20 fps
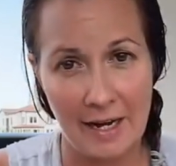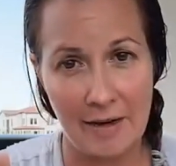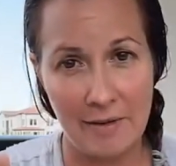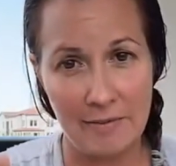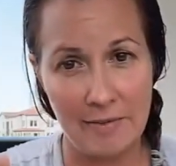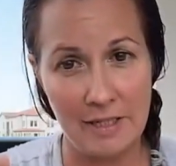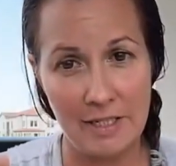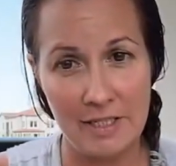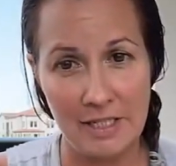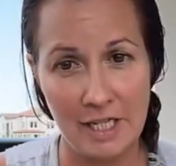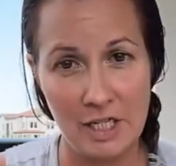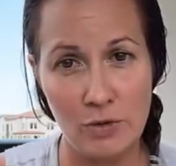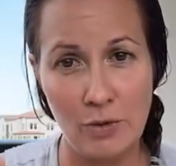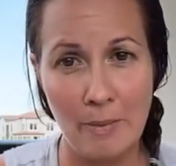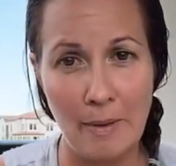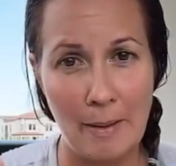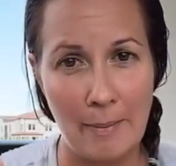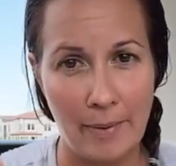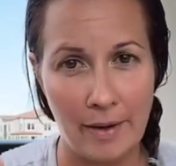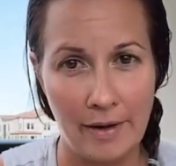um, just
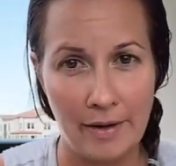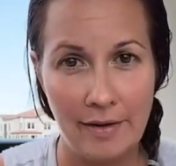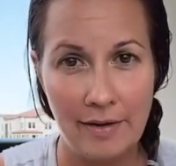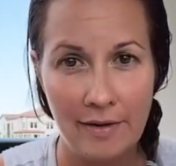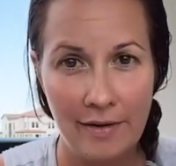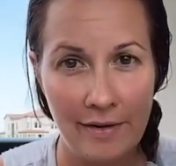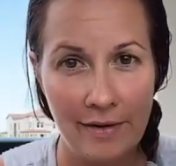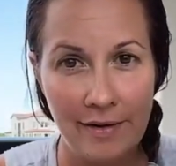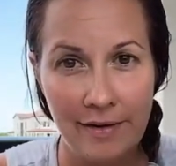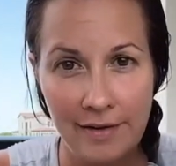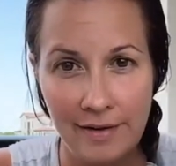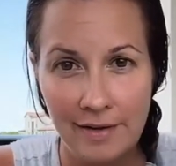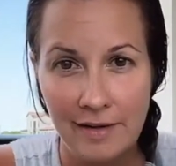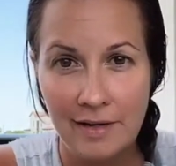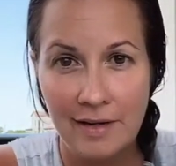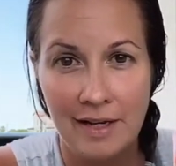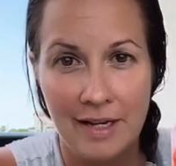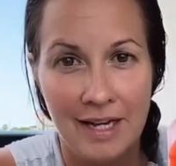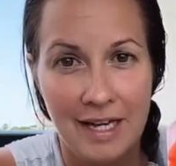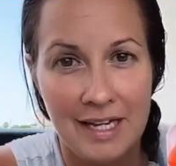remember,
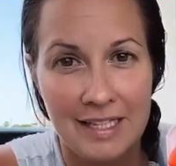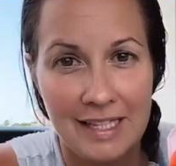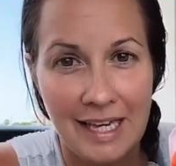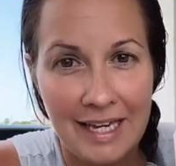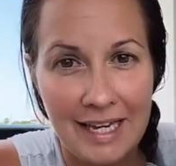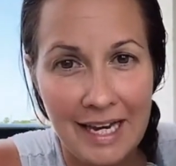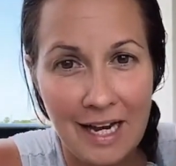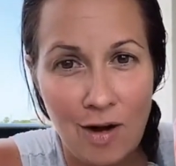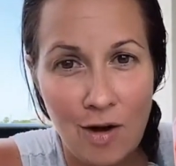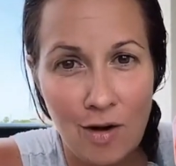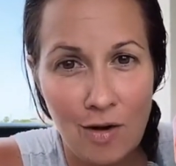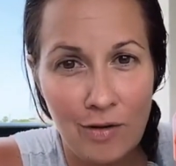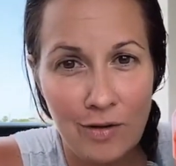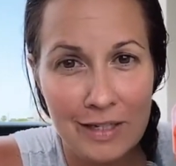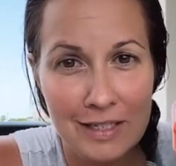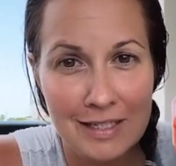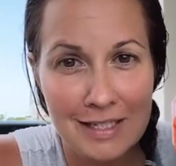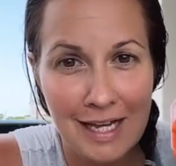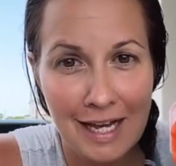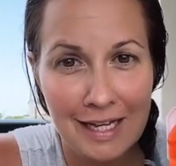the
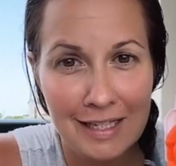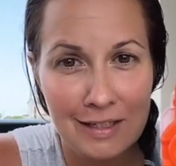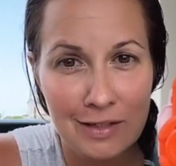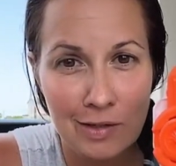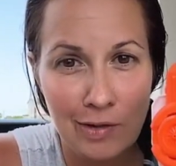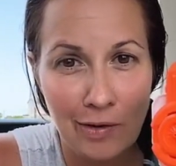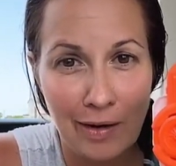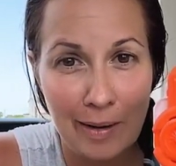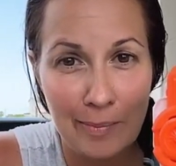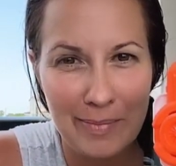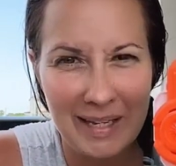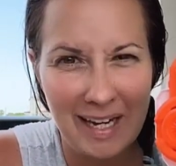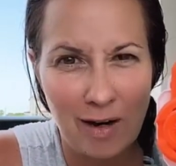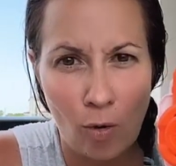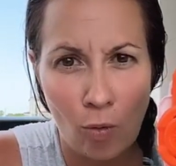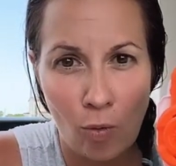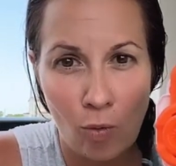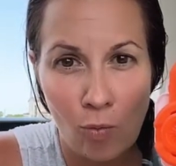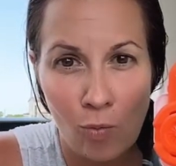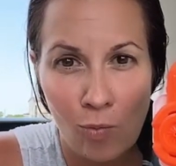ego is not your
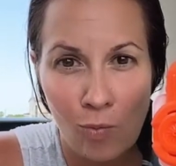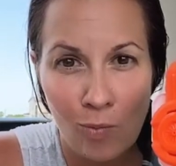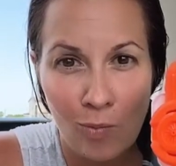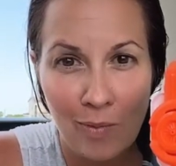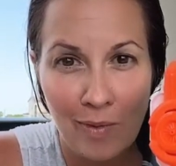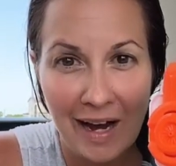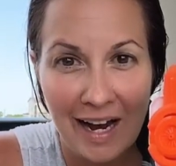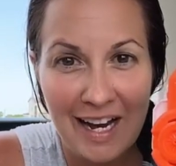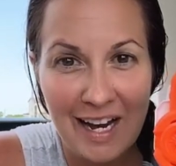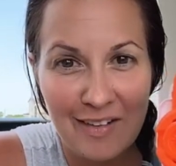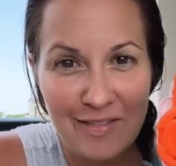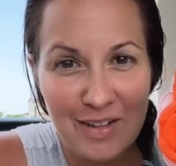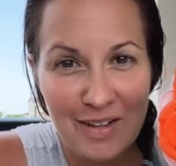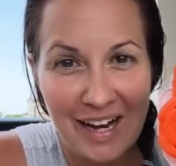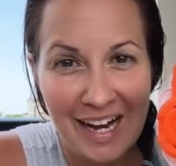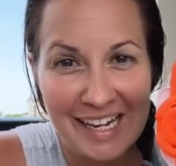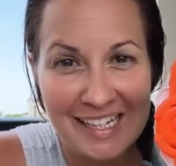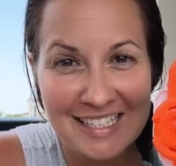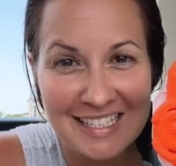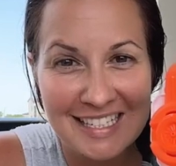amigo. I love
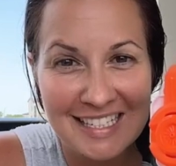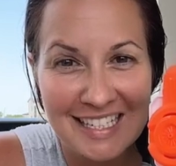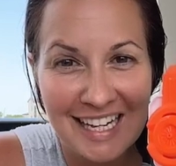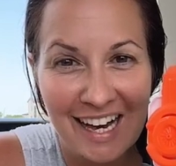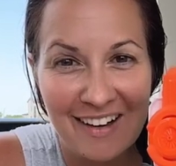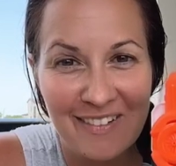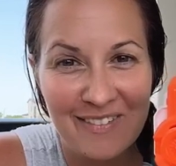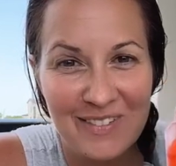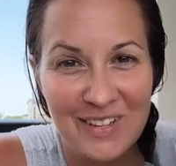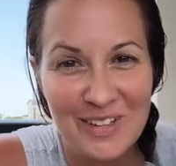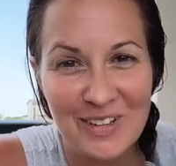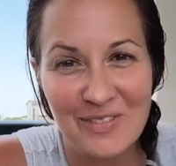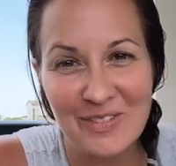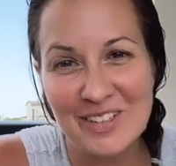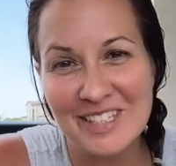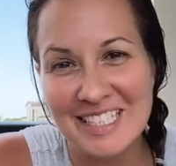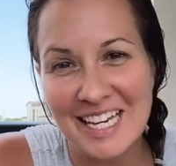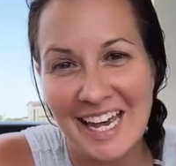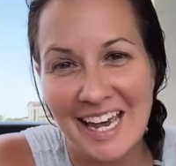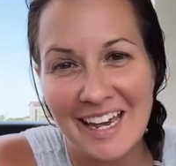you guys. Have a
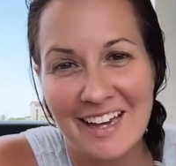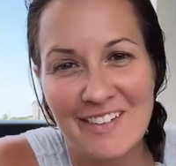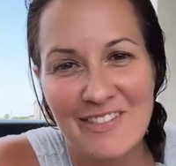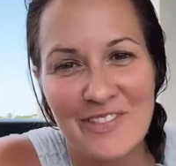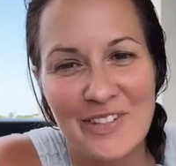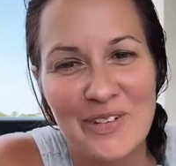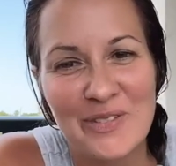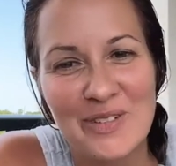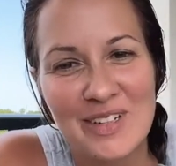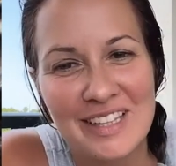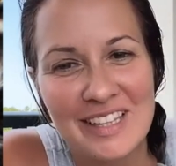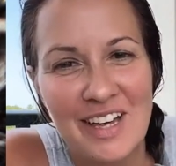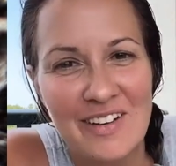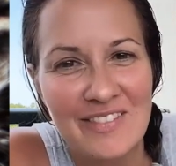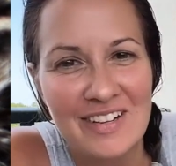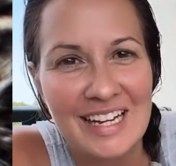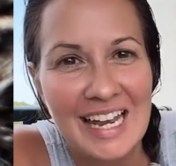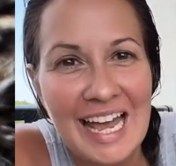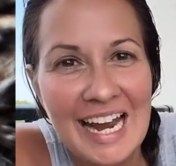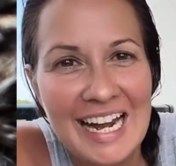beautiful day filled with
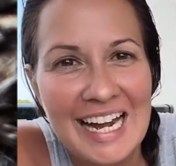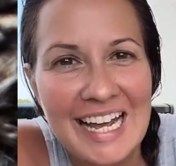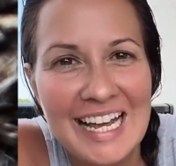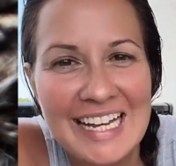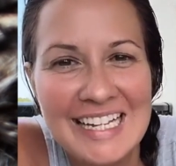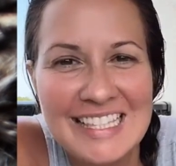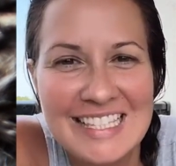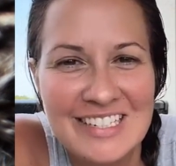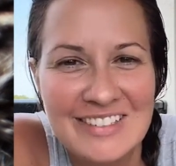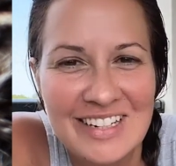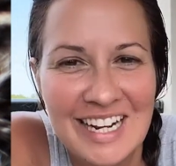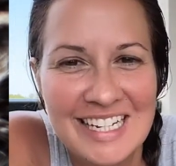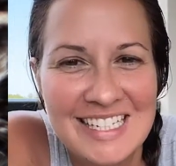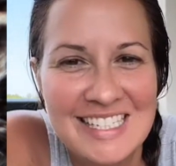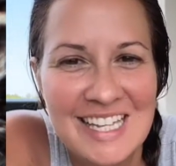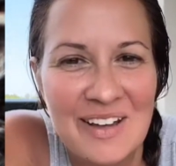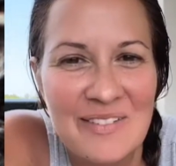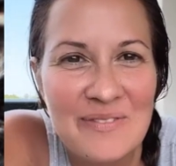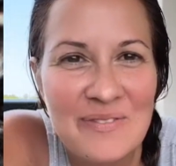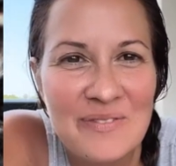love and light. Until
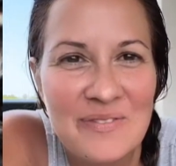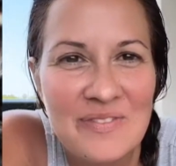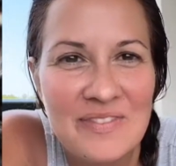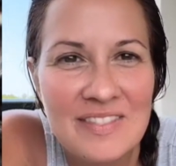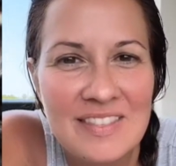next time.